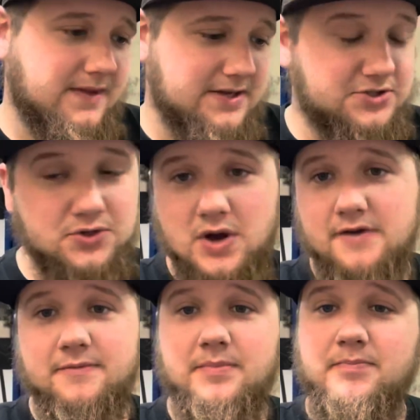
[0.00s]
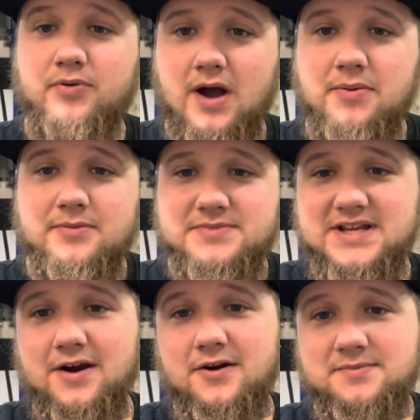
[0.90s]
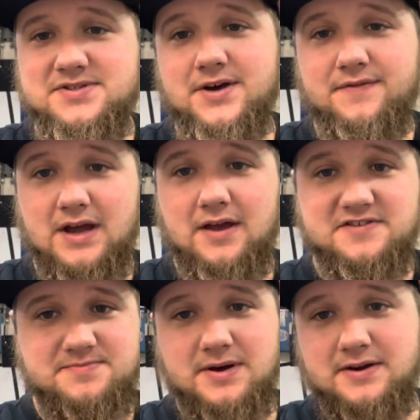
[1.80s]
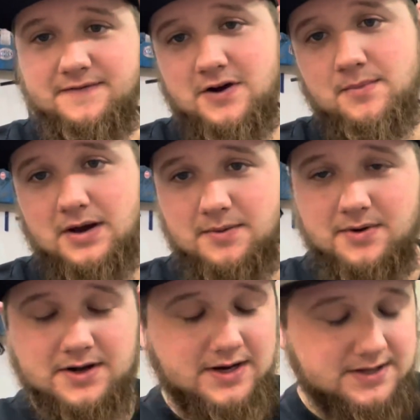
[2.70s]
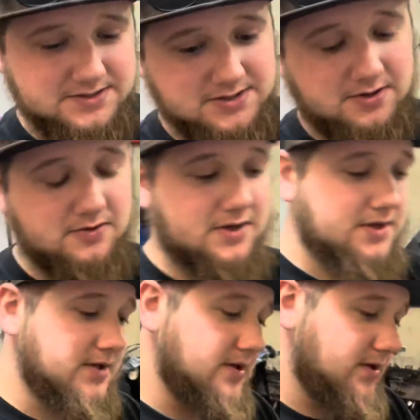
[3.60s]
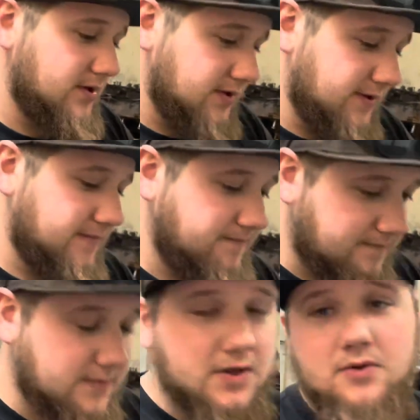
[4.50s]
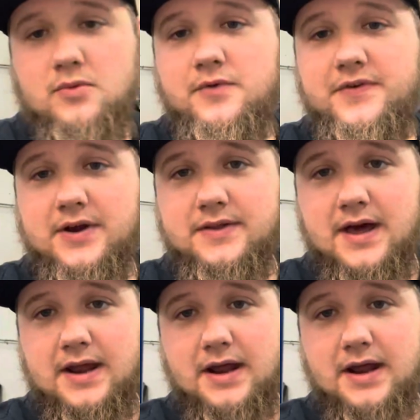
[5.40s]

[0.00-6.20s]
I do have a problem tearing up stuff I have spent a fair amount of money on, so we'll figure that